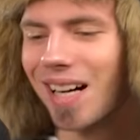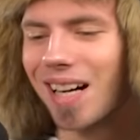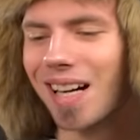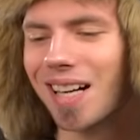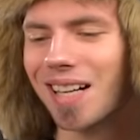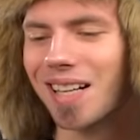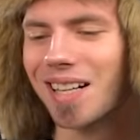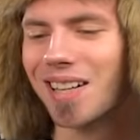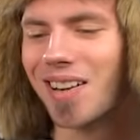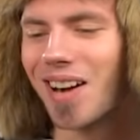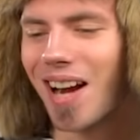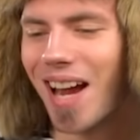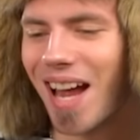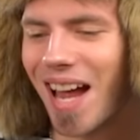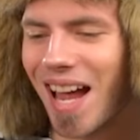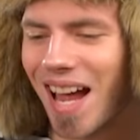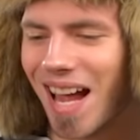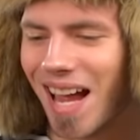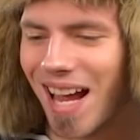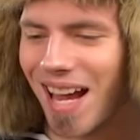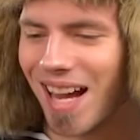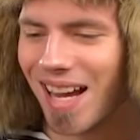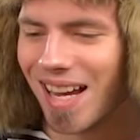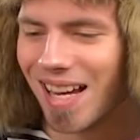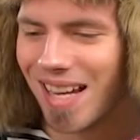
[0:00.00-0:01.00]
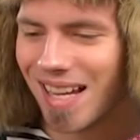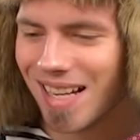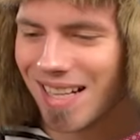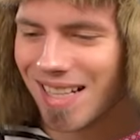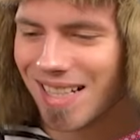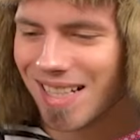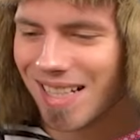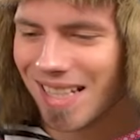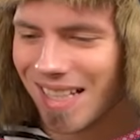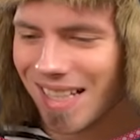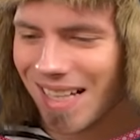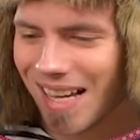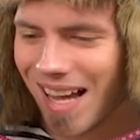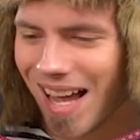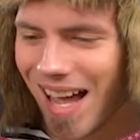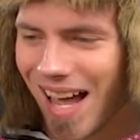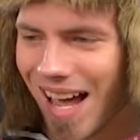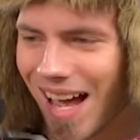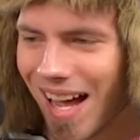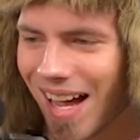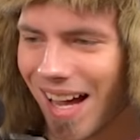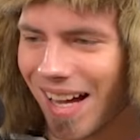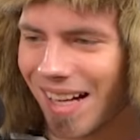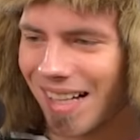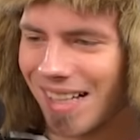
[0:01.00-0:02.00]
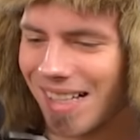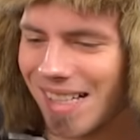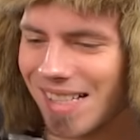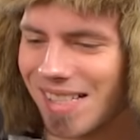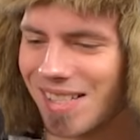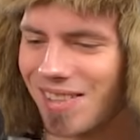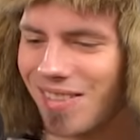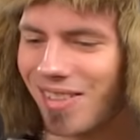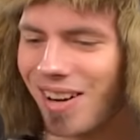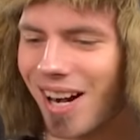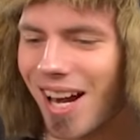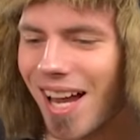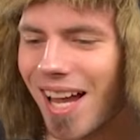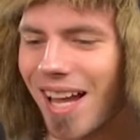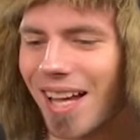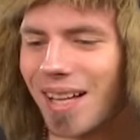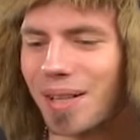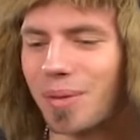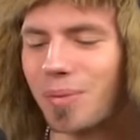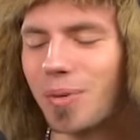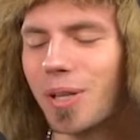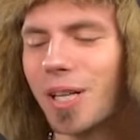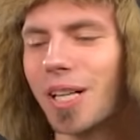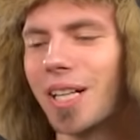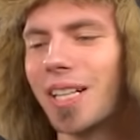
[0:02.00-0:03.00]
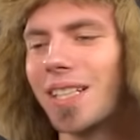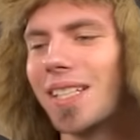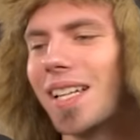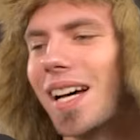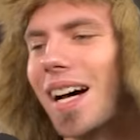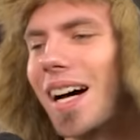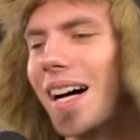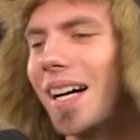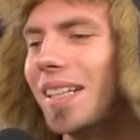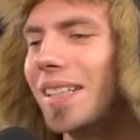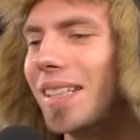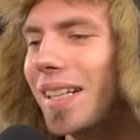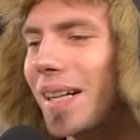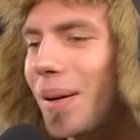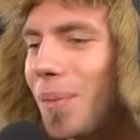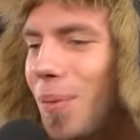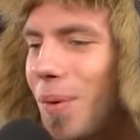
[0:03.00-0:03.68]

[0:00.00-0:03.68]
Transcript: Great, yeah, it's great. We're done.